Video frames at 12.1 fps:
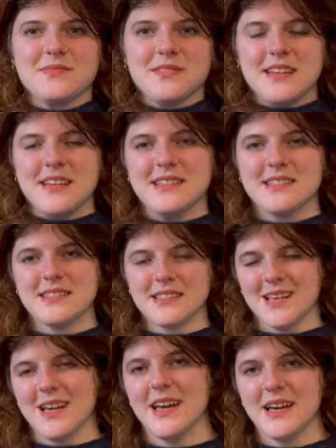It's
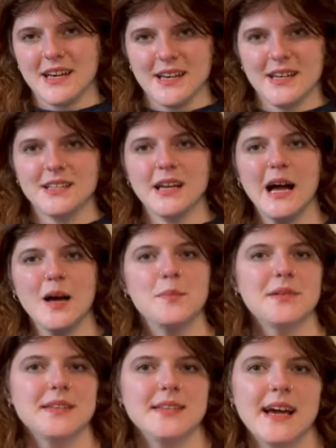a
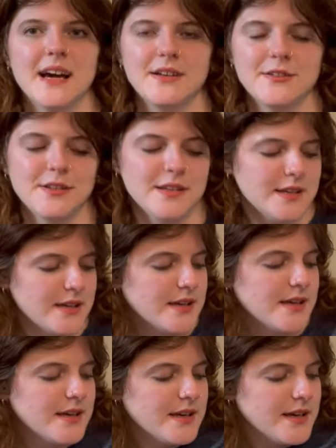top-down
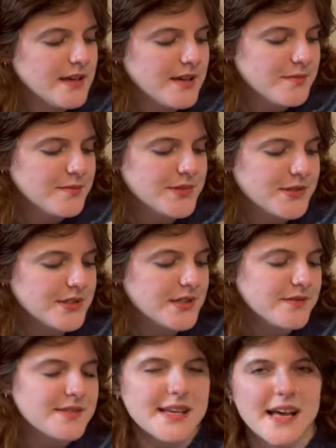sort
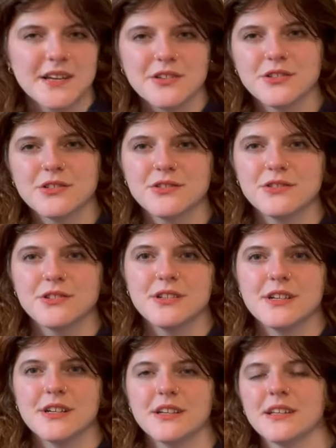of saddle
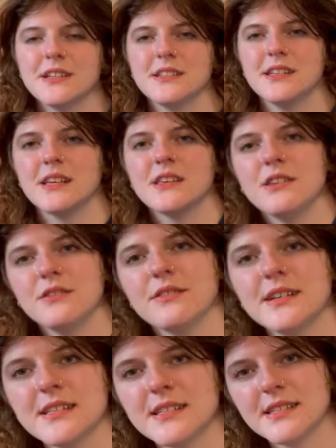shoulder
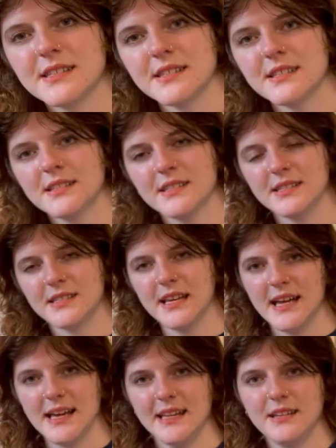contiguous
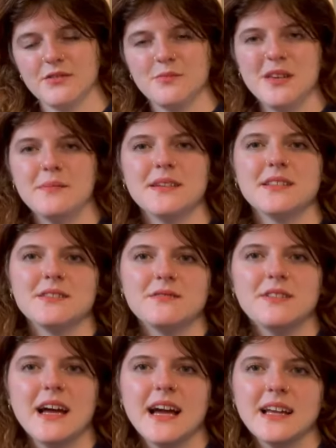design, or maybe it's a
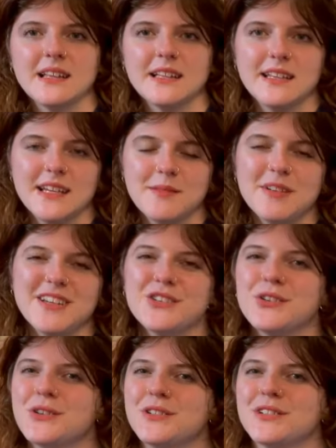raglan, I'm not
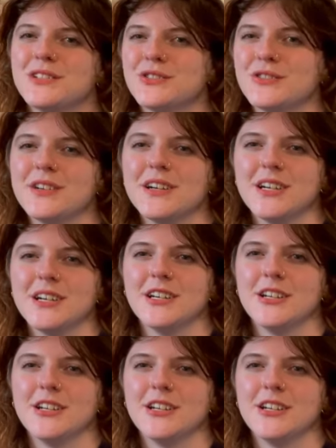totally sure.